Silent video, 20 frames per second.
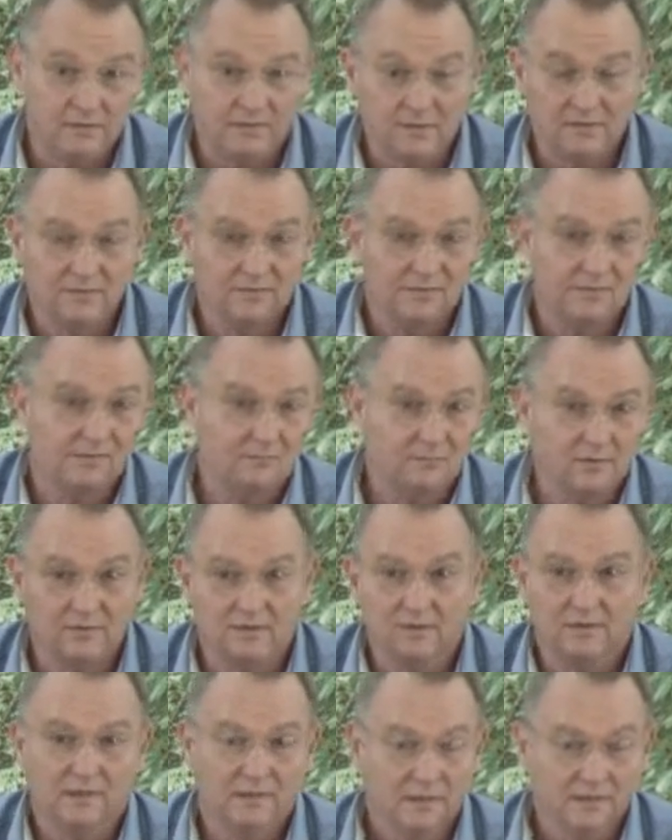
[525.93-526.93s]
There's still
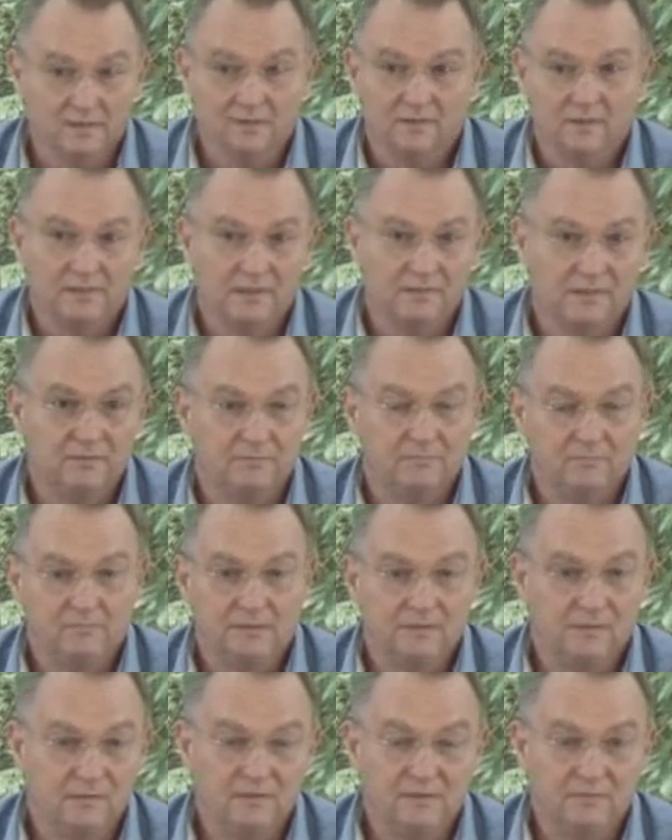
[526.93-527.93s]
work that can be
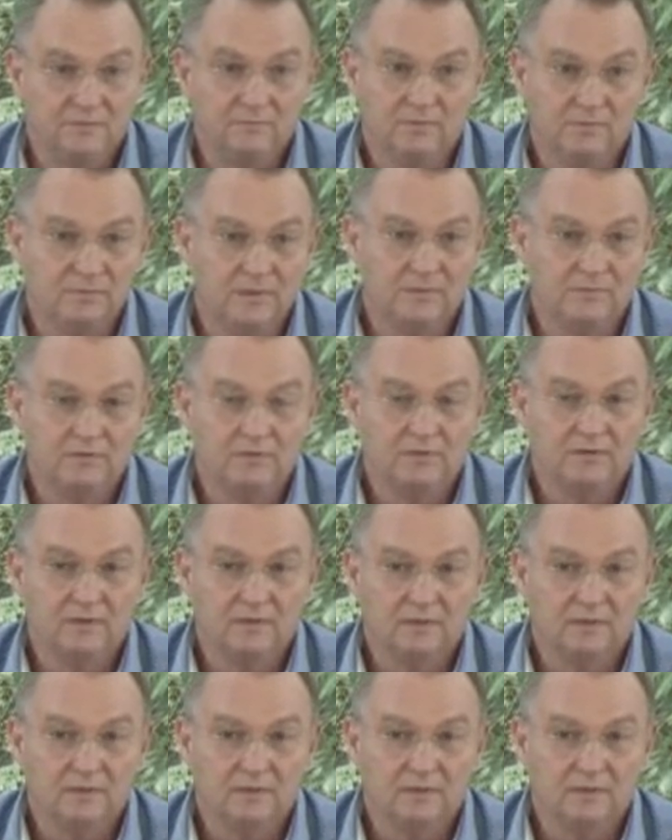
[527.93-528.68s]
that needs to be published,